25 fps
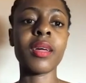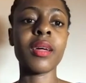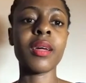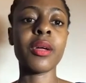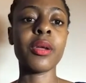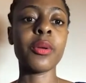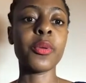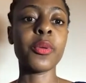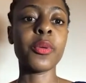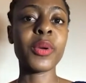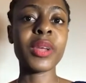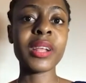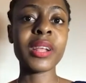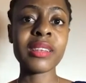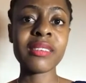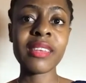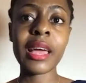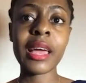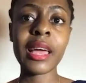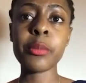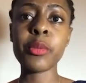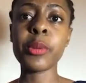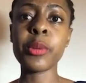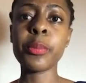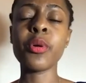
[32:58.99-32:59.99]

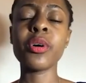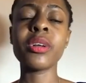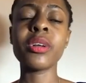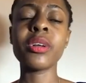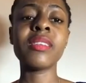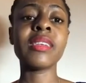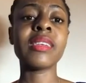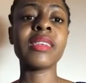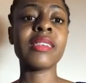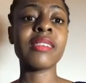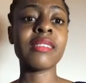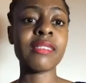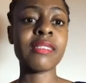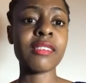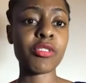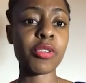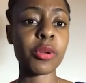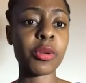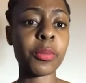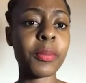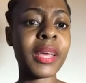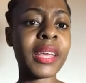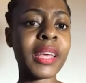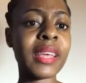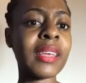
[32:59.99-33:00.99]
real-time reporting,
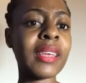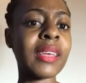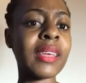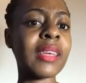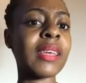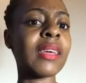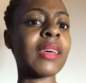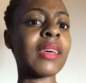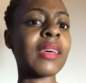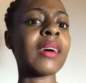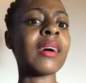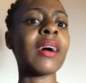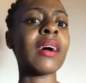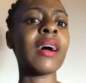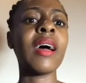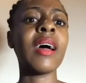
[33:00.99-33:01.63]
decision-making,